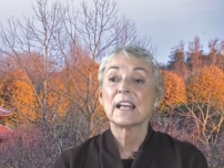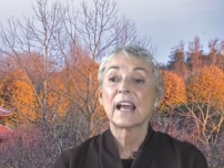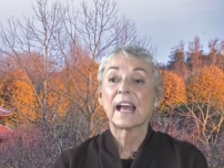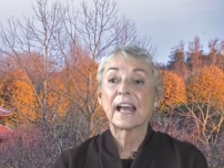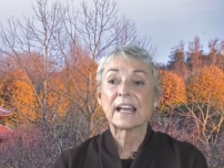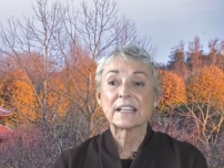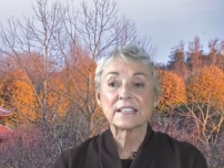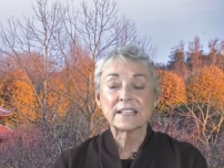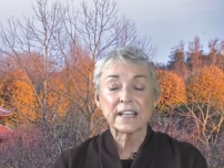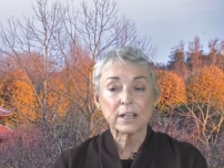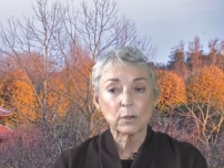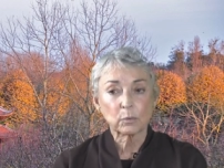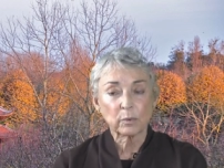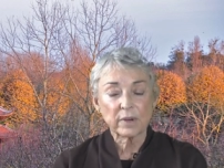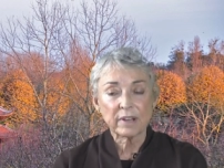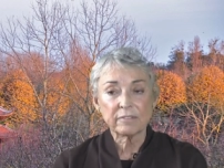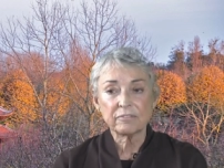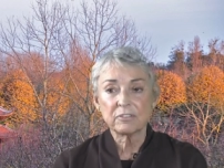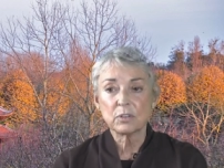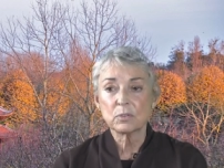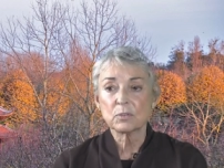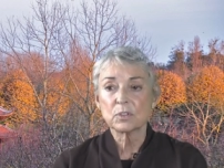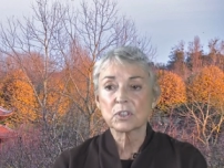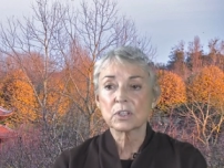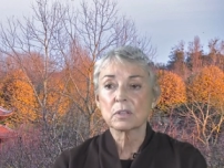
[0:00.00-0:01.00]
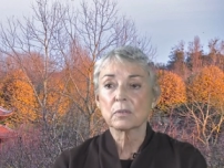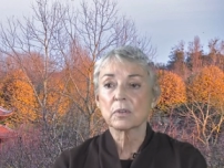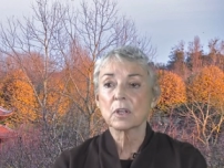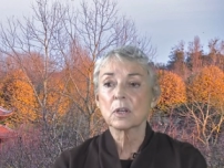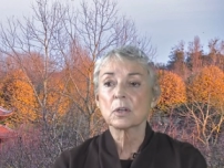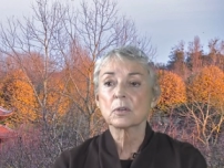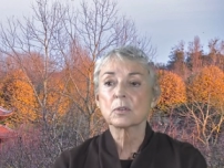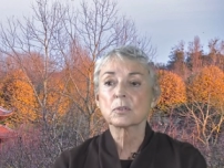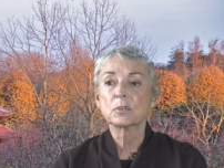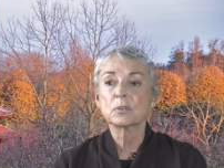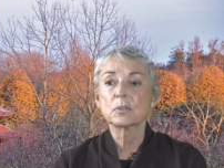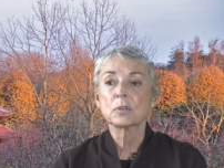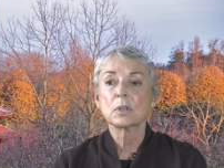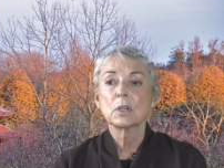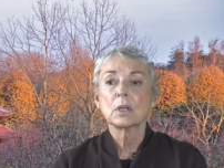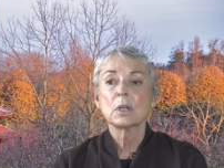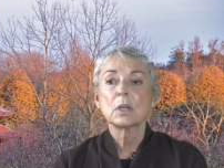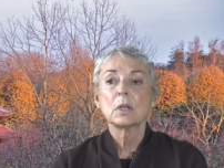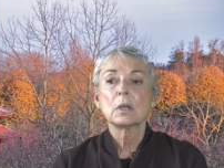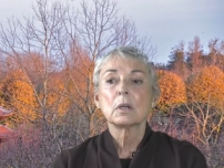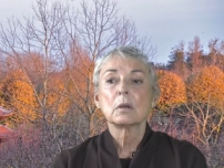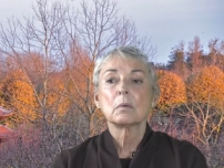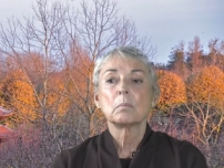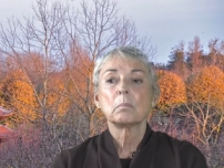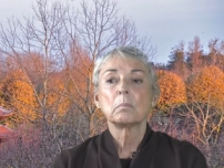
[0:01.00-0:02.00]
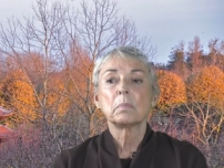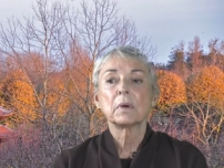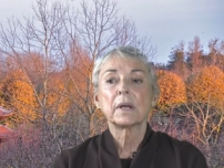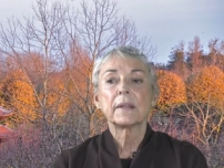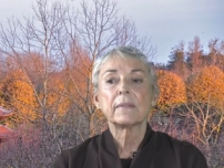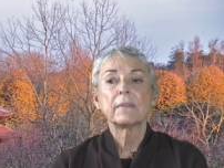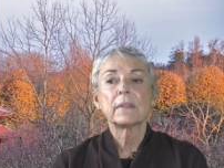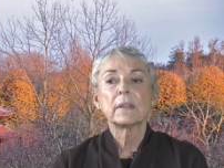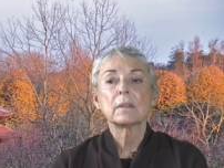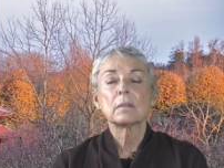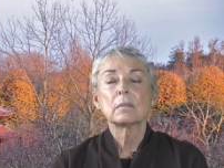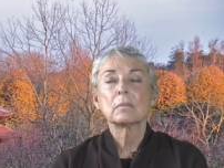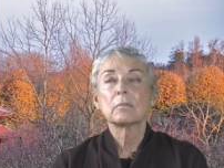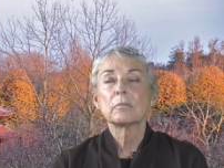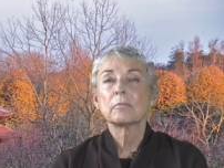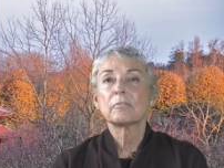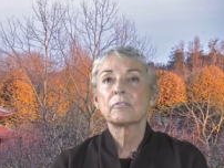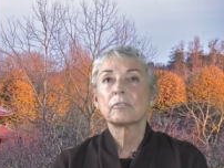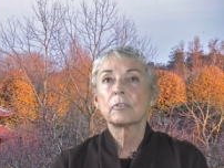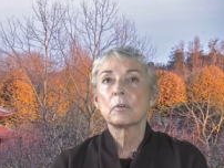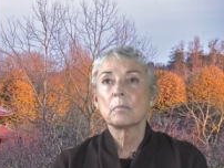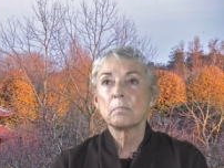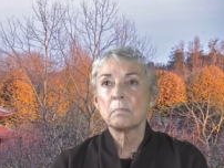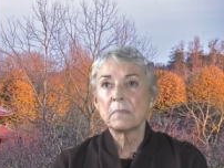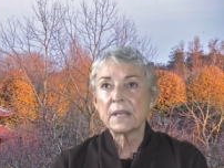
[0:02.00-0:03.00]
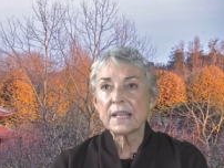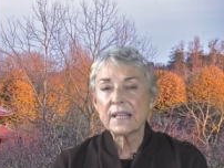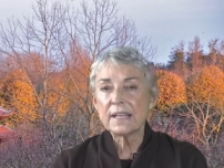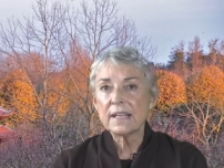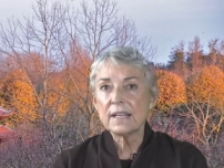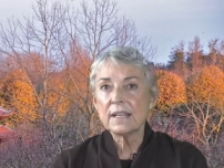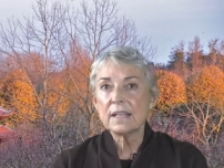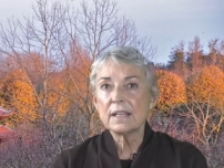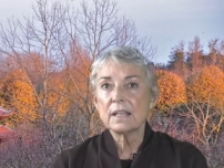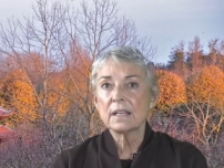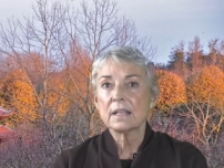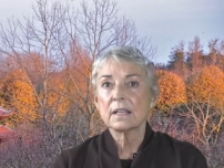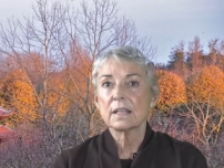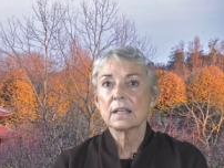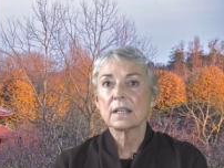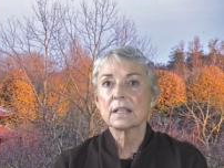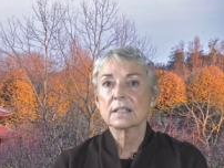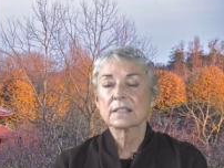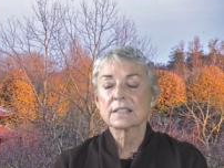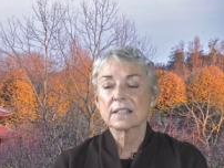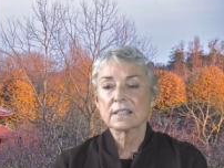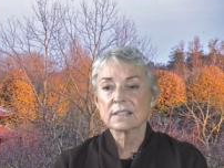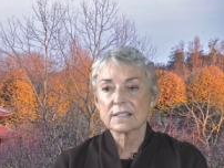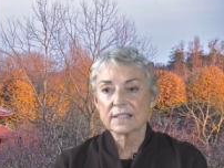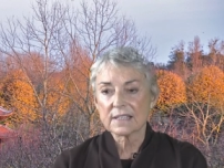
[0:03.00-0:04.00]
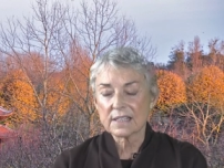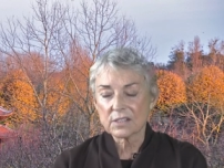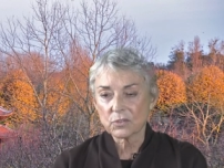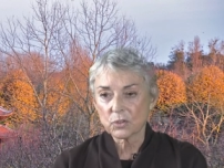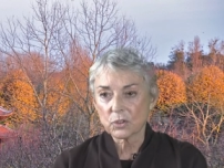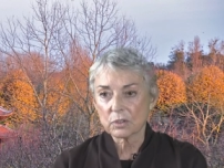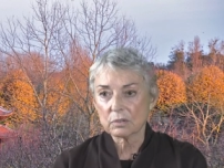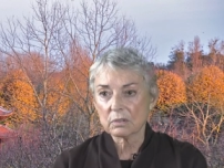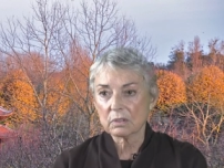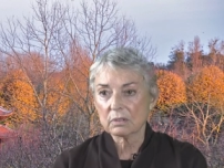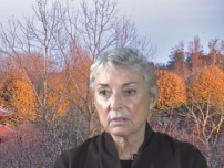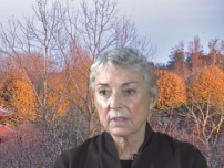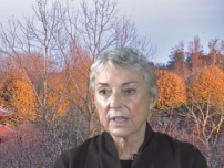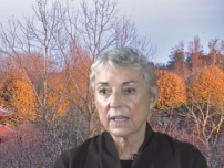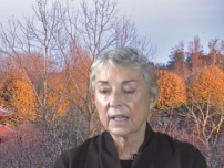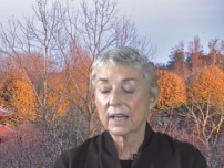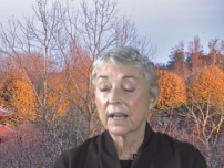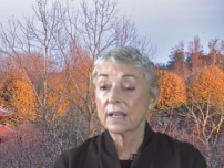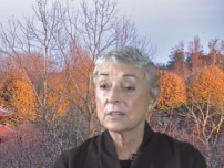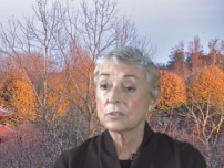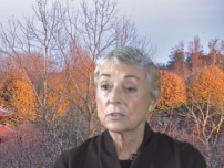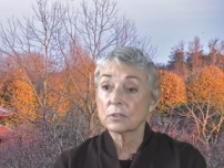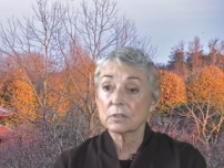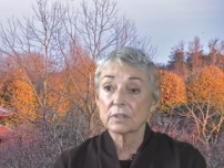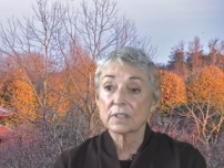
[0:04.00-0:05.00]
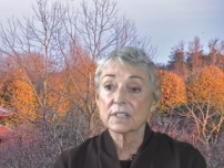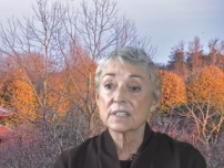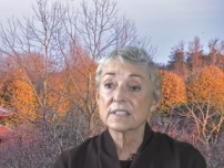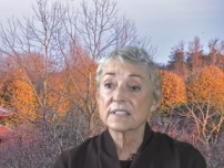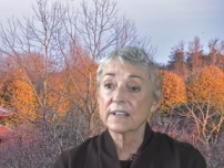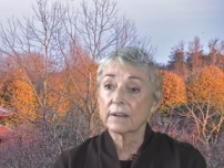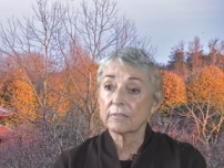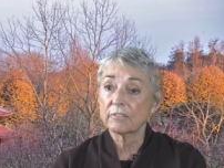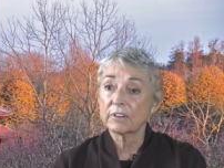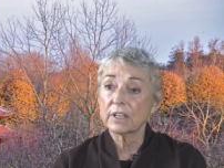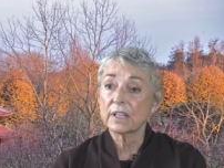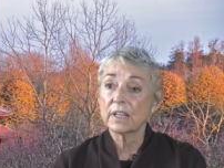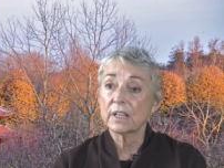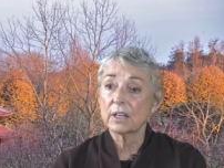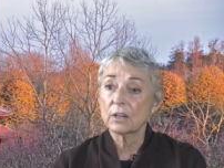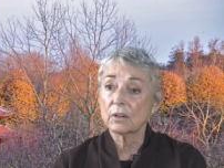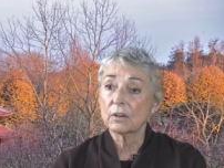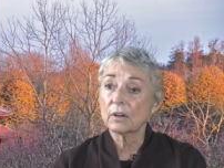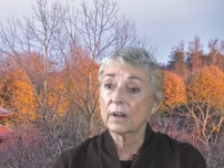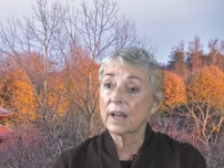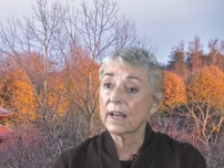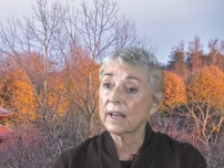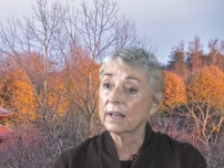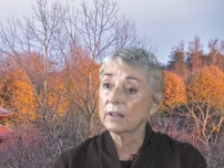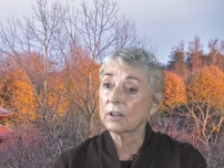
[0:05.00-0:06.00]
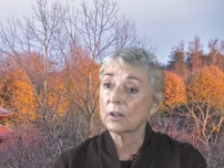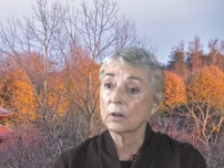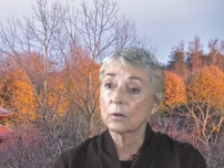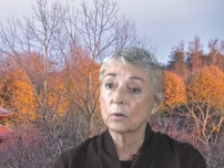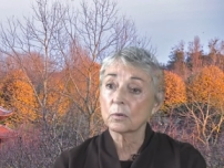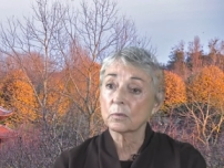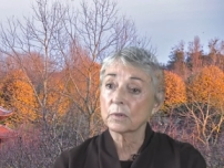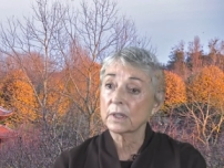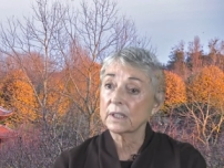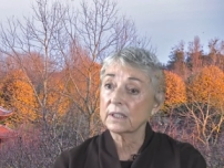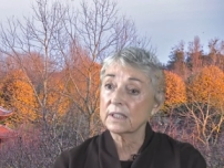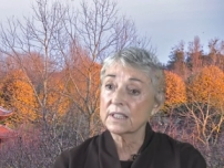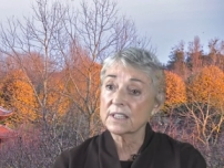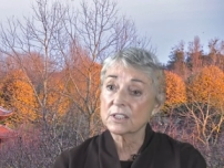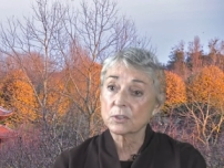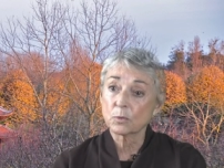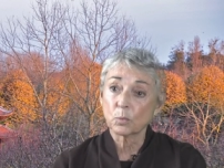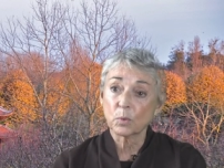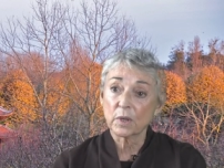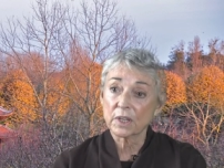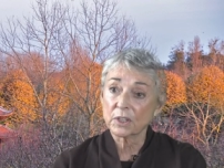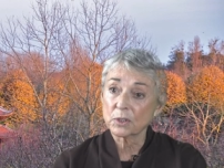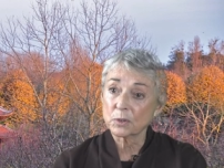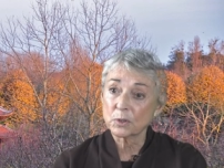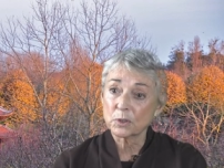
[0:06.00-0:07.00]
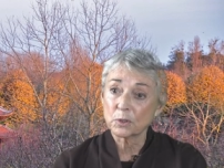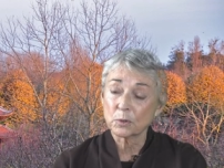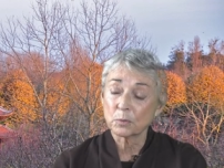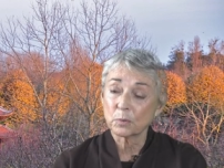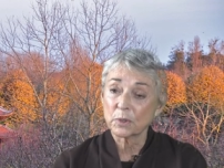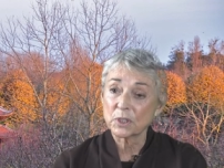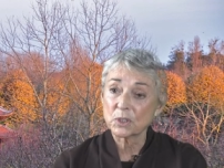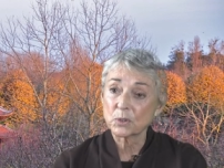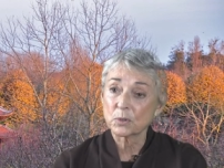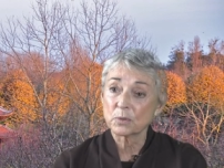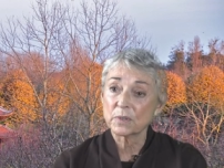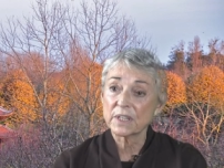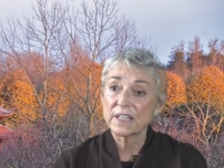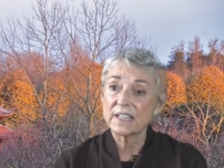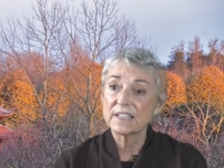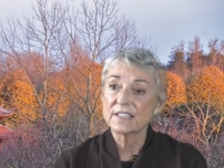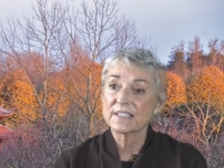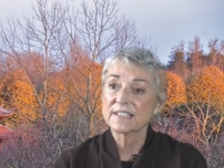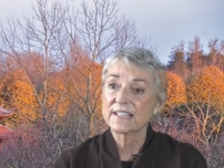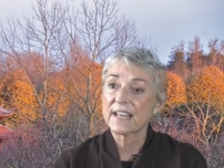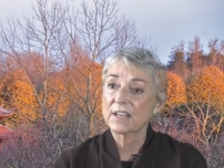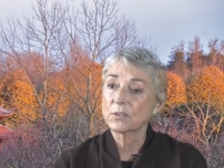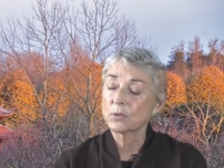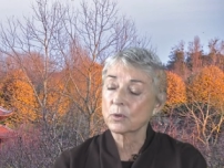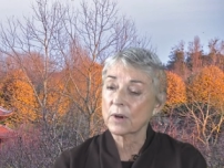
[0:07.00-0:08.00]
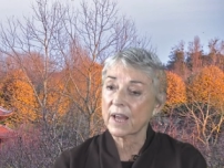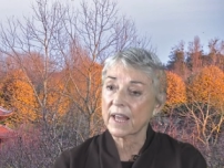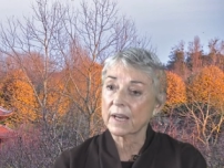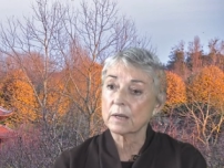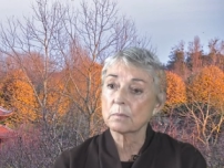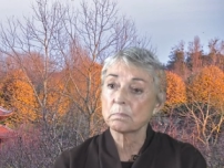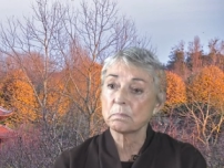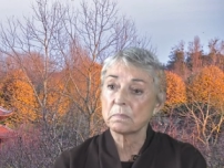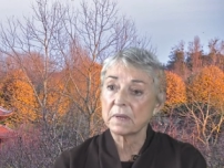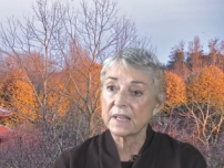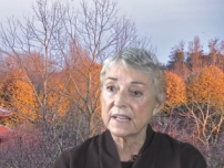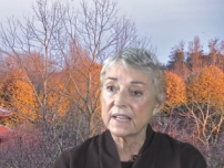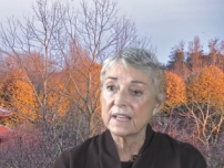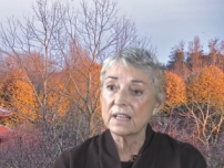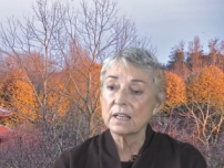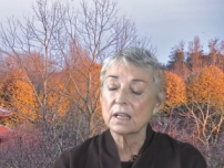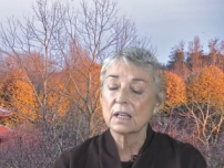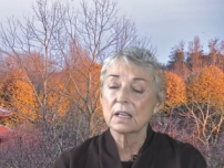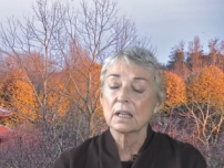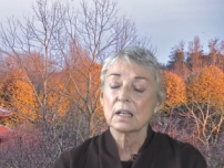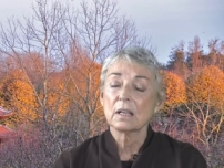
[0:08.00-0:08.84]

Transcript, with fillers: I take refuge in those, but for me, it's essential, and I do this every year. I go on at least one or two retreats. I try to be